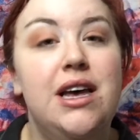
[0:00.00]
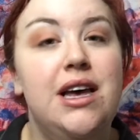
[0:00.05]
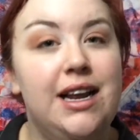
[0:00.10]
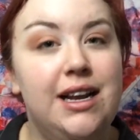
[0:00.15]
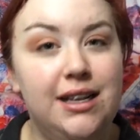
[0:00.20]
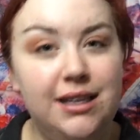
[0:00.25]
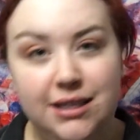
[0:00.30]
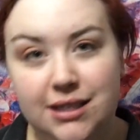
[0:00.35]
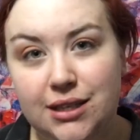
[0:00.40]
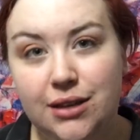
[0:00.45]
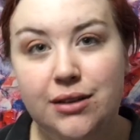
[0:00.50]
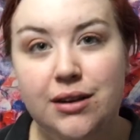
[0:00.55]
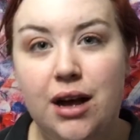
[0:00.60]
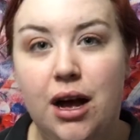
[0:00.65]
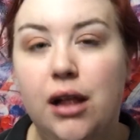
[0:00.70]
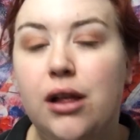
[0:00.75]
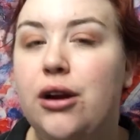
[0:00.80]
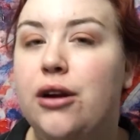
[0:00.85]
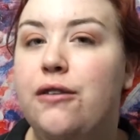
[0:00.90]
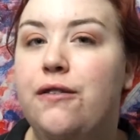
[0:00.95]
It is still
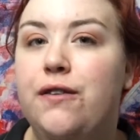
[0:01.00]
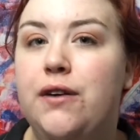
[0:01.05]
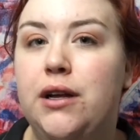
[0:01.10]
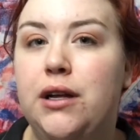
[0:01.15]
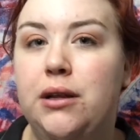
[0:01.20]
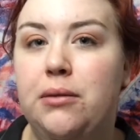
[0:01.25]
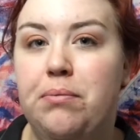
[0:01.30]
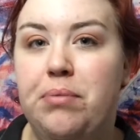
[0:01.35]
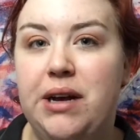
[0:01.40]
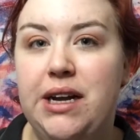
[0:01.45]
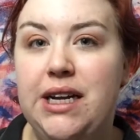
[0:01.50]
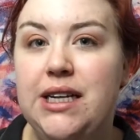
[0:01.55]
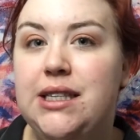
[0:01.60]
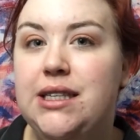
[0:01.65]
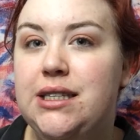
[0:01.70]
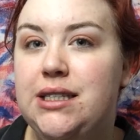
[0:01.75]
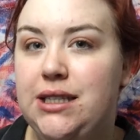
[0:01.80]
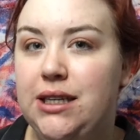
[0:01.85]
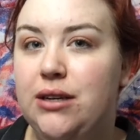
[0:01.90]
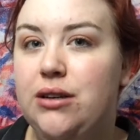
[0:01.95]
colorful, but
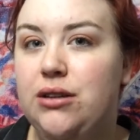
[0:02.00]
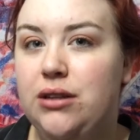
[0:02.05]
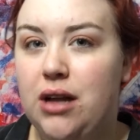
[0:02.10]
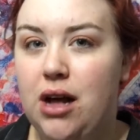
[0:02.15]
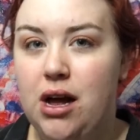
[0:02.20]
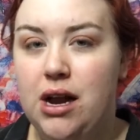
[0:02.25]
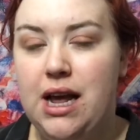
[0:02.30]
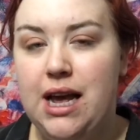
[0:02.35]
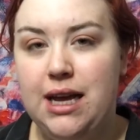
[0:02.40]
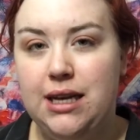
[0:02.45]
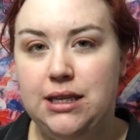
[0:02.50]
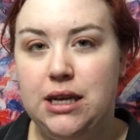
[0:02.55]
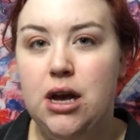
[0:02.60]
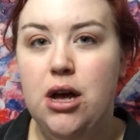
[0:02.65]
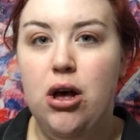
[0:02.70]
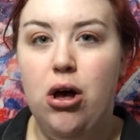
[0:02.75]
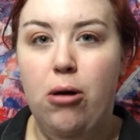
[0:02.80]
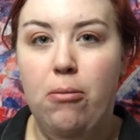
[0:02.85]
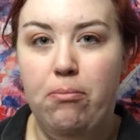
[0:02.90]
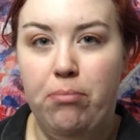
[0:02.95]
it's still not as
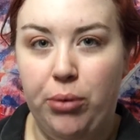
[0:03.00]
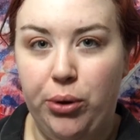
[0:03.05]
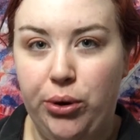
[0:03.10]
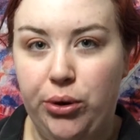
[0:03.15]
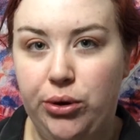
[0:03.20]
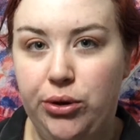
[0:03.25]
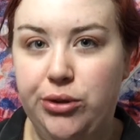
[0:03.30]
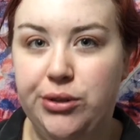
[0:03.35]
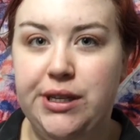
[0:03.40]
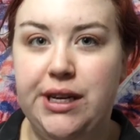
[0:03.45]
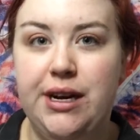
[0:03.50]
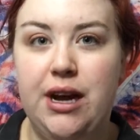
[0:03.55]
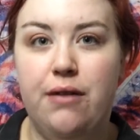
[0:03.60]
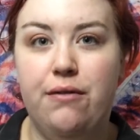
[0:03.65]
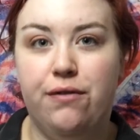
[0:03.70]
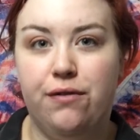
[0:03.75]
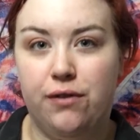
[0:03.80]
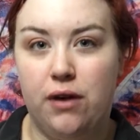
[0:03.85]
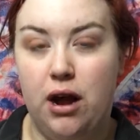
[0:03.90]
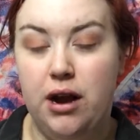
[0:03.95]
bold and
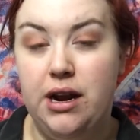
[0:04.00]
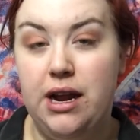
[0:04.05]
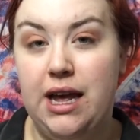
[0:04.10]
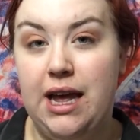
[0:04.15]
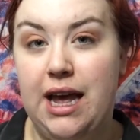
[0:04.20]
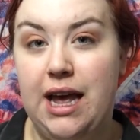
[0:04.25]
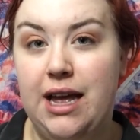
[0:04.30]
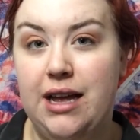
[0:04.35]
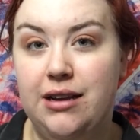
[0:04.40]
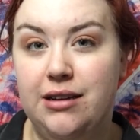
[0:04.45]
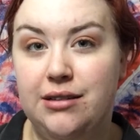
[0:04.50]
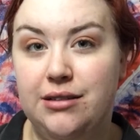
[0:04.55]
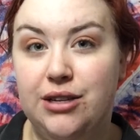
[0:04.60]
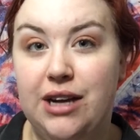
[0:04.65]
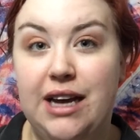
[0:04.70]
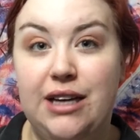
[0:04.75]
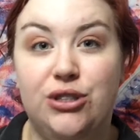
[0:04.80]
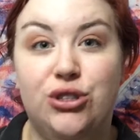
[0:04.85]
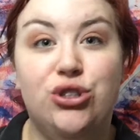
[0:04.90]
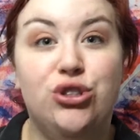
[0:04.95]
up front and
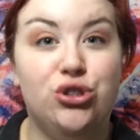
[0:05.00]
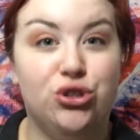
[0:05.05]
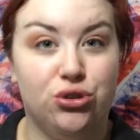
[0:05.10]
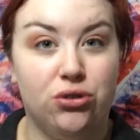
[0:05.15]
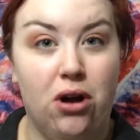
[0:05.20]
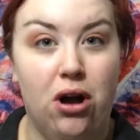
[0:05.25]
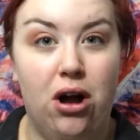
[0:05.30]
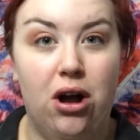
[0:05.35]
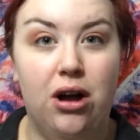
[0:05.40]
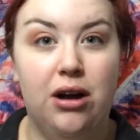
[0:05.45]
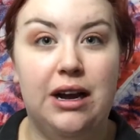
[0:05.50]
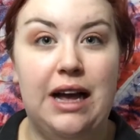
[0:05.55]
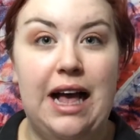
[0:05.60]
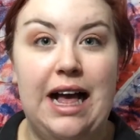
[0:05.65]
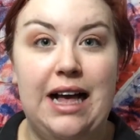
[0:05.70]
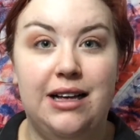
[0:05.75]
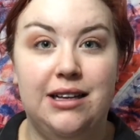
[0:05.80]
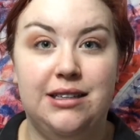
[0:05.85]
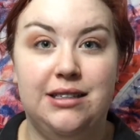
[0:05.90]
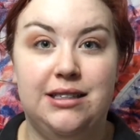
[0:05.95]
as strong
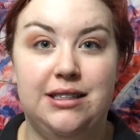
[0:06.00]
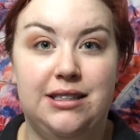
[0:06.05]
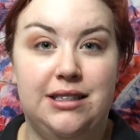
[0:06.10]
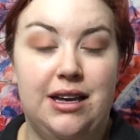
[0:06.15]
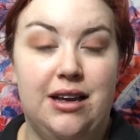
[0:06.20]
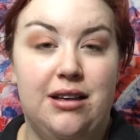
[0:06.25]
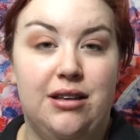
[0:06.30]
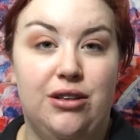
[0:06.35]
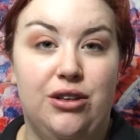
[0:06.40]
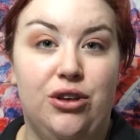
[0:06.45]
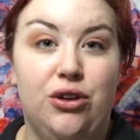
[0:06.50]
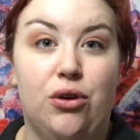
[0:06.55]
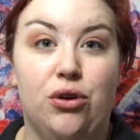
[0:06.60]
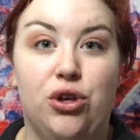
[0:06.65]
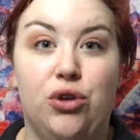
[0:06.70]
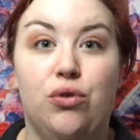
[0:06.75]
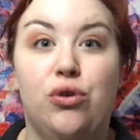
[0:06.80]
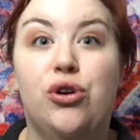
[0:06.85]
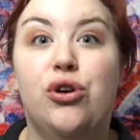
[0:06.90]
as, you know, you